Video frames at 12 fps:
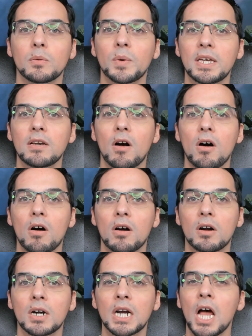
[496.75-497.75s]
we
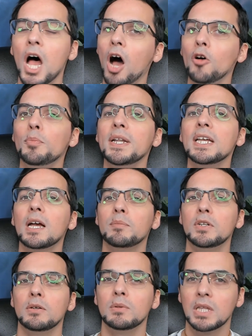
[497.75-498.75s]
are opening up
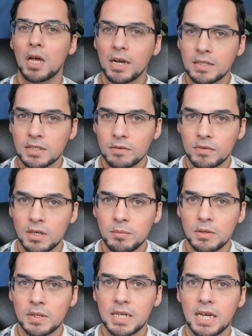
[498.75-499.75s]
new lines of
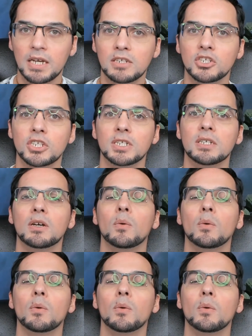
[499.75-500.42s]
communication